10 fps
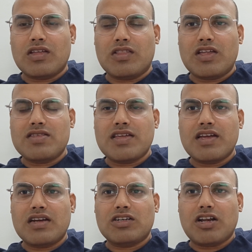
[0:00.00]
there is
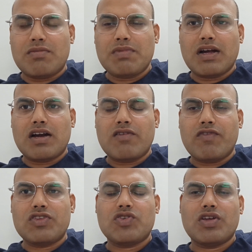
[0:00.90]
a trump card
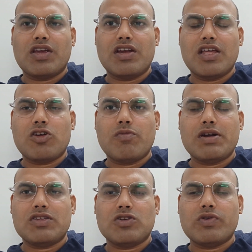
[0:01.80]
which Indian
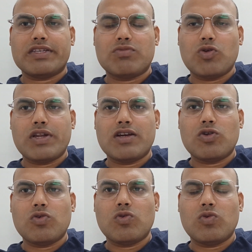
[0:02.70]
government is now exploring
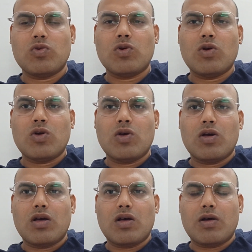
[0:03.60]
to
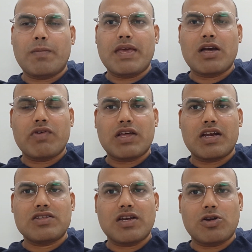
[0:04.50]
make our
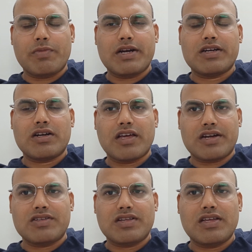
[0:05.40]
currency a dominant
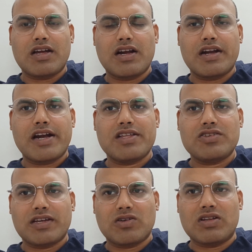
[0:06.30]
currency, and that is
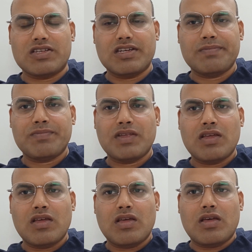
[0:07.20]
technology.
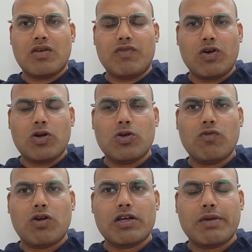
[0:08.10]
We all know
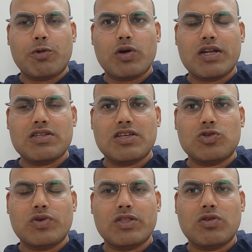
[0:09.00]
what cryptocurrency is
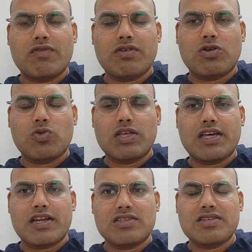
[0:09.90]
doing to the
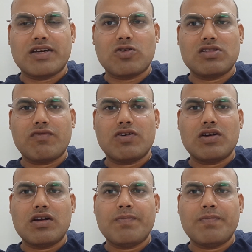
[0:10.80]
currencies across the world,